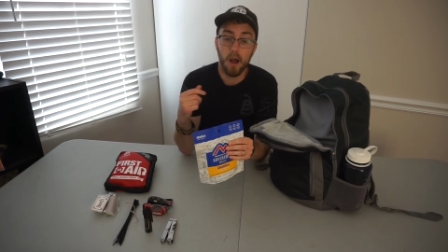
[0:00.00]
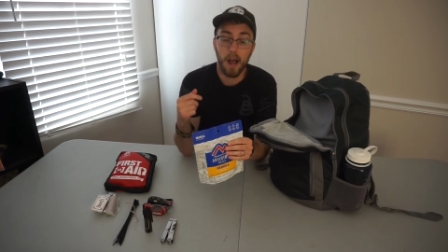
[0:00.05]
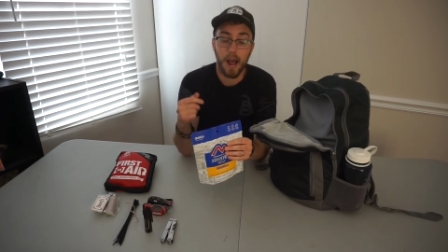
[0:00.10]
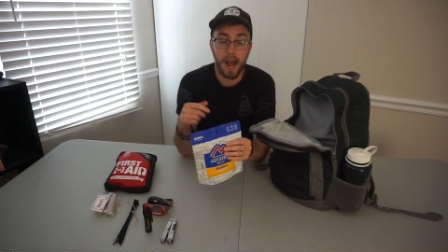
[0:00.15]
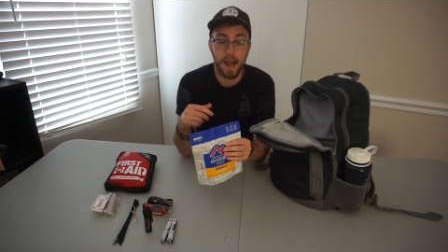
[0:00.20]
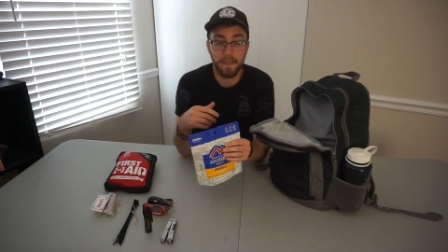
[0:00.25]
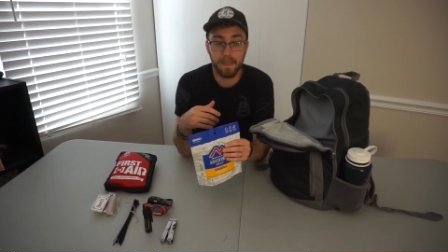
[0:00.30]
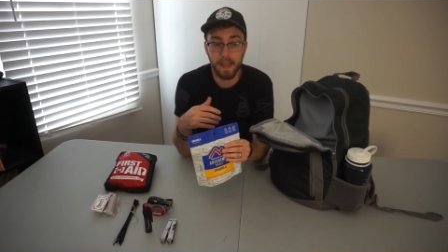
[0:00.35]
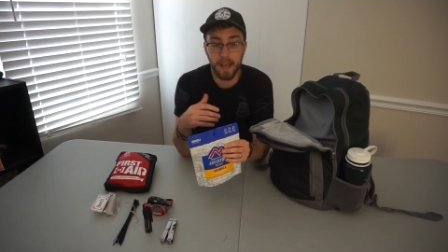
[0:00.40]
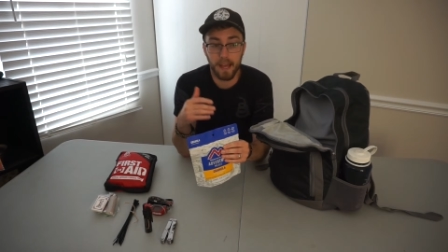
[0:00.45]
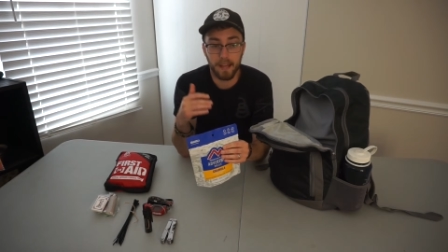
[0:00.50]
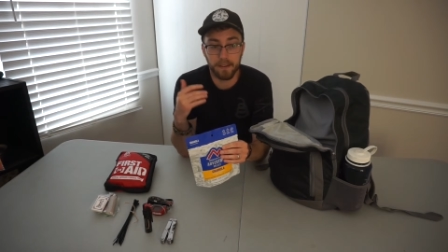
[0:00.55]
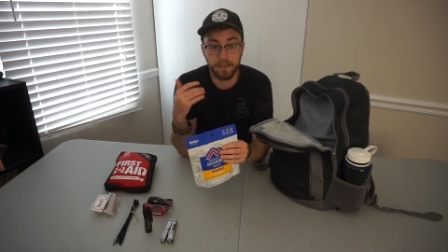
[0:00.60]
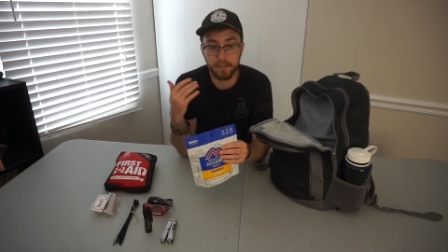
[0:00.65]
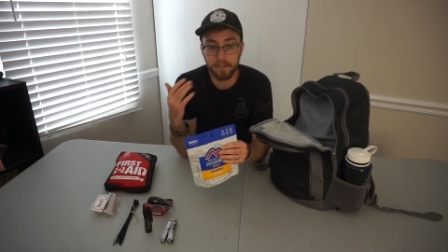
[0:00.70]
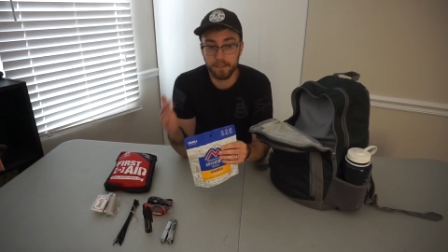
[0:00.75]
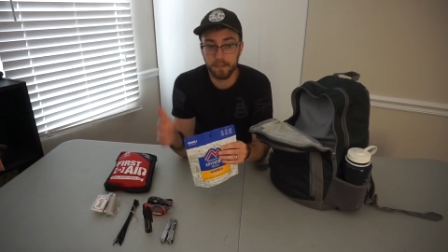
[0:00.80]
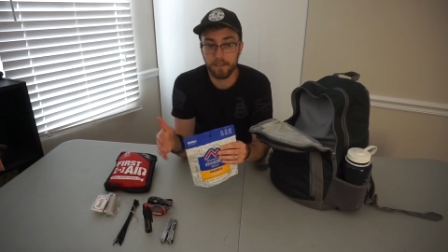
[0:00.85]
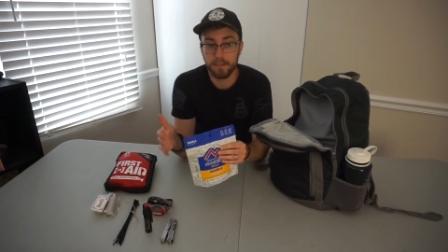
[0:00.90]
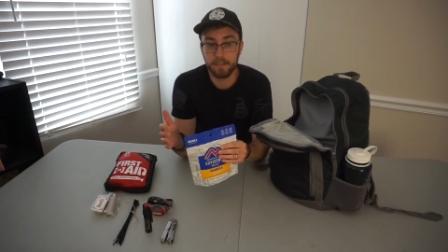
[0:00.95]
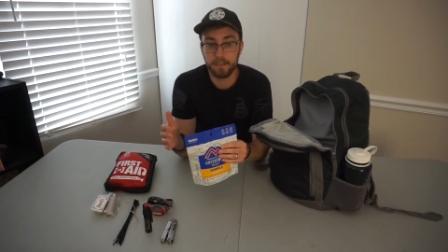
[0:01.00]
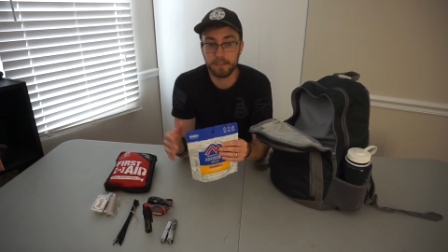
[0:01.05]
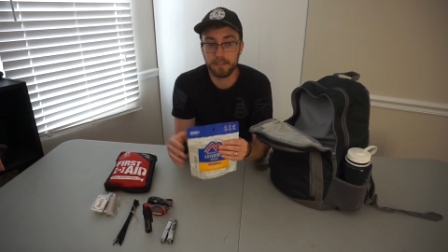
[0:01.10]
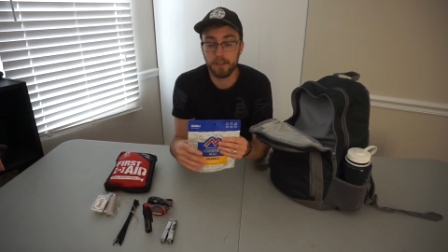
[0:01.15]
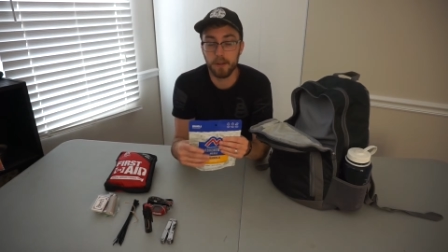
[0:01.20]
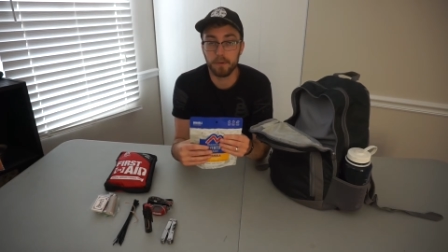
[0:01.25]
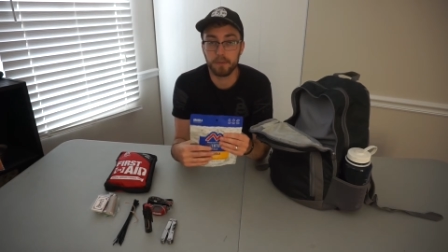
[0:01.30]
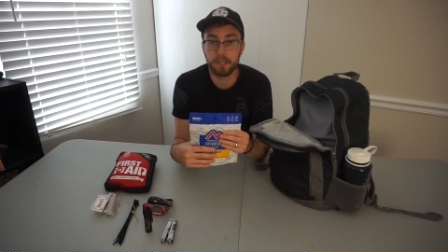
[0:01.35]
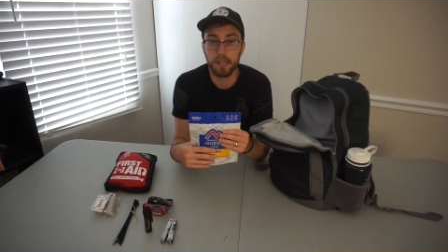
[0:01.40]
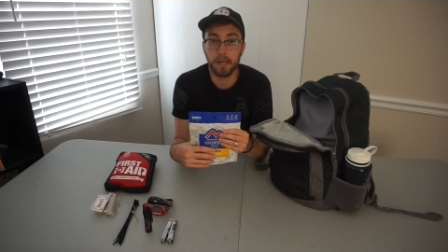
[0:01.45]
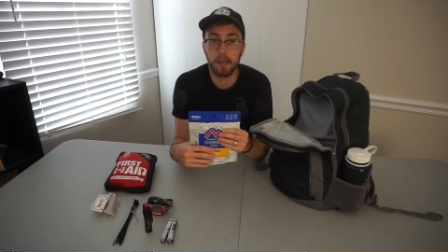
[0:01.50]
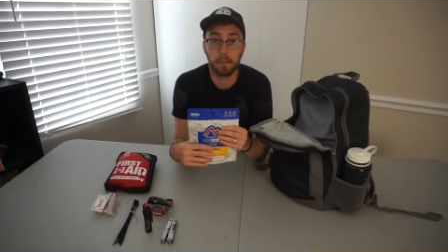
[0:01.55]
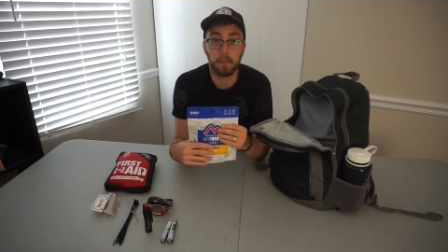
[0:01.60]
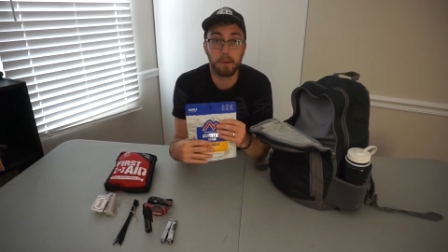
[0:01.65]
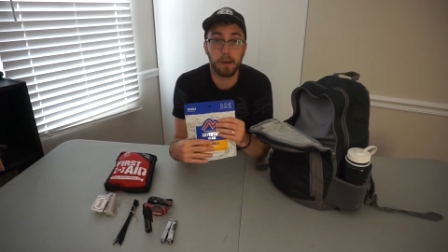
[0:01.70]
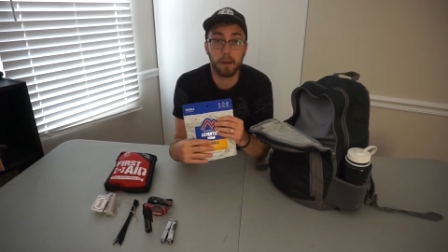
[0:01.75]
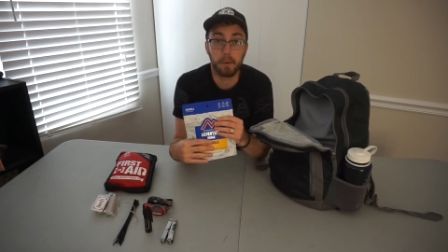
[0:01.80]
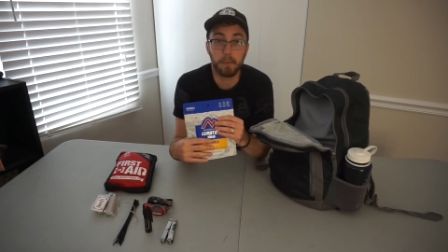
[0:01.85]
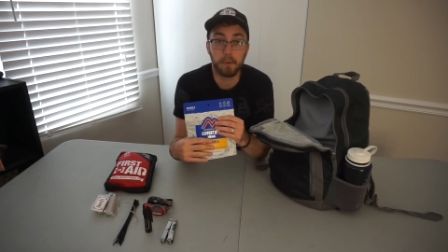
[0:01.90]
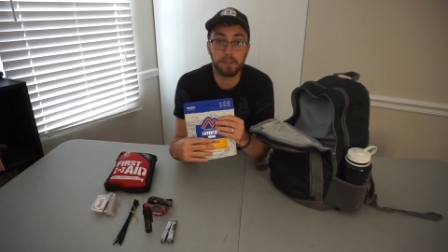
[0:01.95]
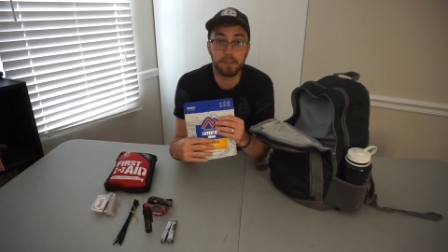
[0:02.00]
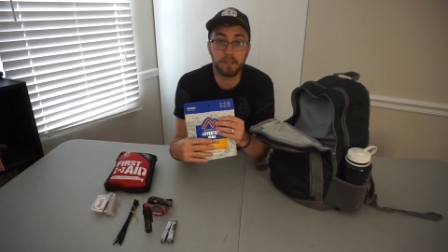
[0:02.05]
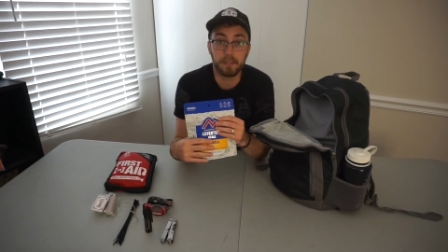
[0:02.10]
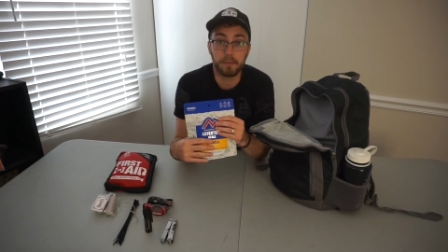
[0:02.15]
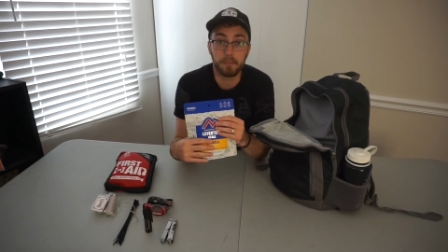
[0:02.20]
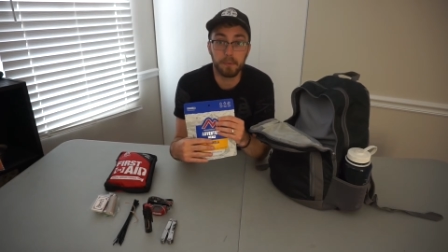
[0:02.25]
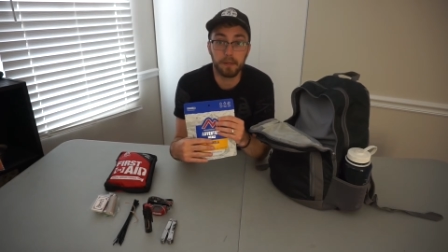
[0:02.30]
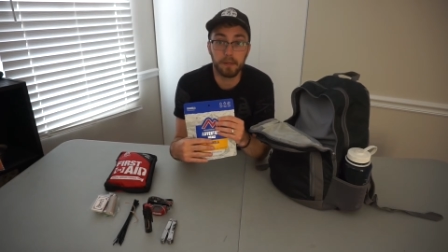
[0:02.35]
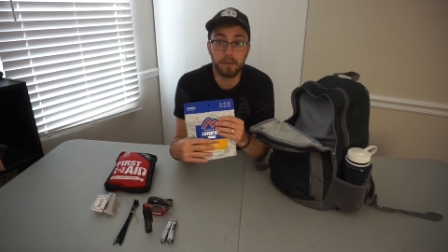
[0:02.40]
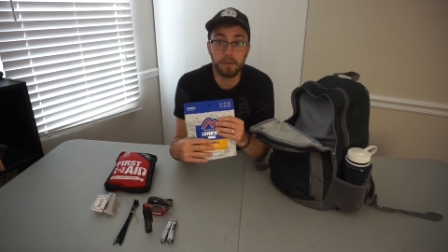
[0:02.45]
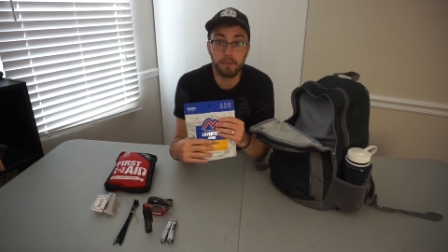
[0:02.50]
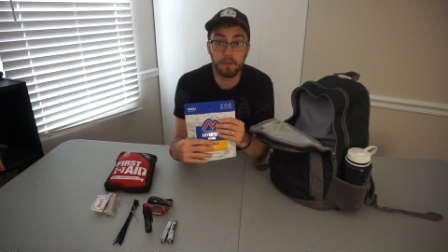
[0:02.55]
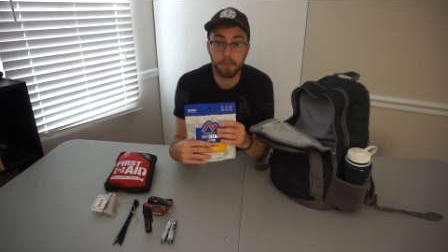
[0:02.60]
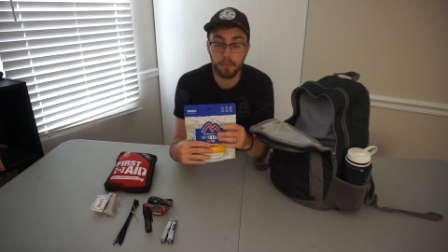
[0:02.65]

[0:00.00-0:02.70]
and then, you know, take a break once it's been